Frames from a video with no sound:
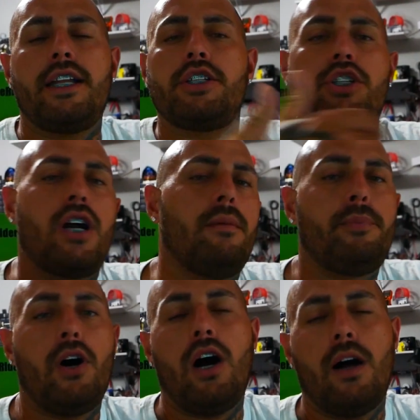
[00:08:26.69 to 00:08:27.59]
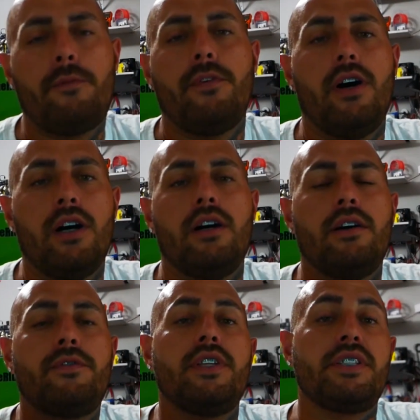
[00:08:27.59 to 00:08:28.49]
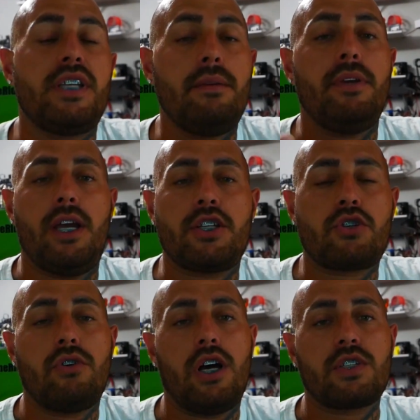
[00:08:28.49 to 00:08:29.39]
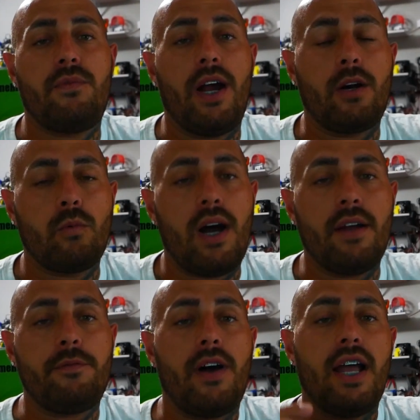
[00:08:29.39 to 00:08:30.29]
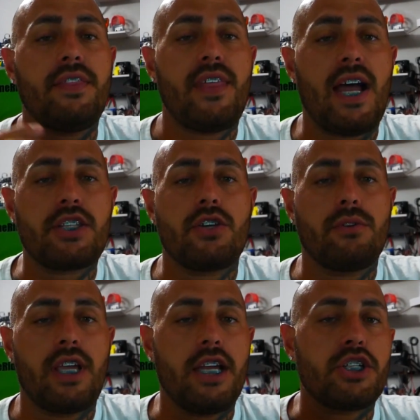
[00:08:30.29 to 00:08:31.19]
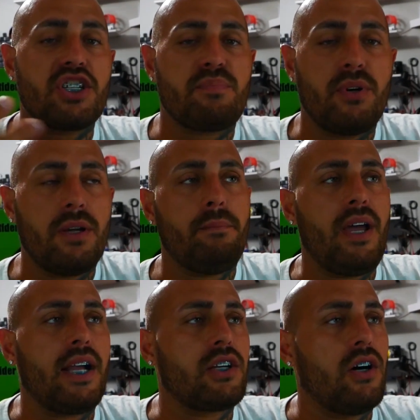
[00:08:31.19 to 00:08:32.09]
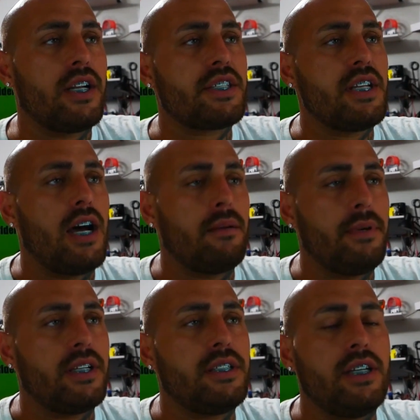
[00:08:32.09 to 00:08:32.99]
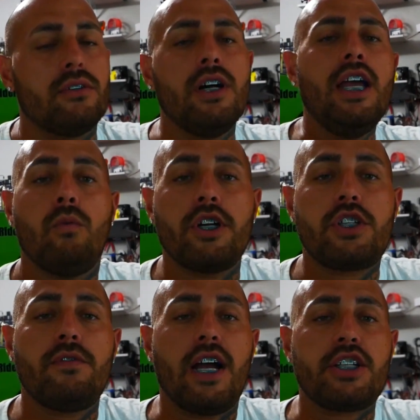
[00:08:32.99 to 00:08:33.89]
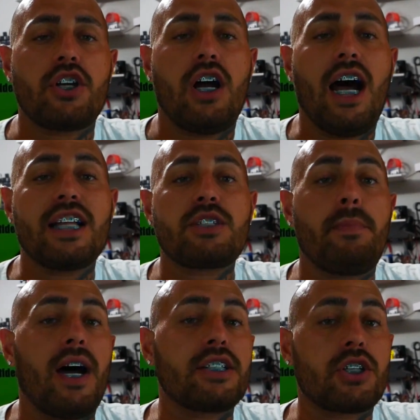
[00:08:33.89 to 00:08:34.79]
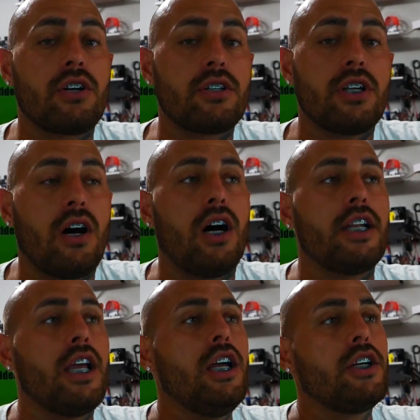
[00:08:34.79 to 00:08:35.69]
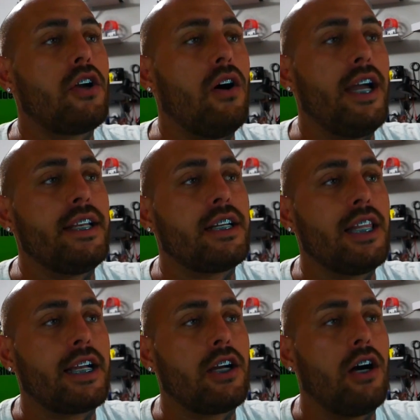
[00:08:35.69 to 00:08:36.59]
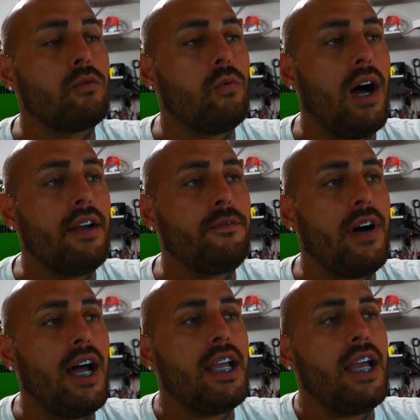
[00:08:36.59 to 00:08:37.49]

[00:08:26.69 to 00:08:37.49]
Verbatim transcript: to jump off of the T B S Crossfire Wi-Fi. That's okay, just put it back on, it's not a big deal. Once you've got your hotspot turned on, go ahead and click on Wi-Fi,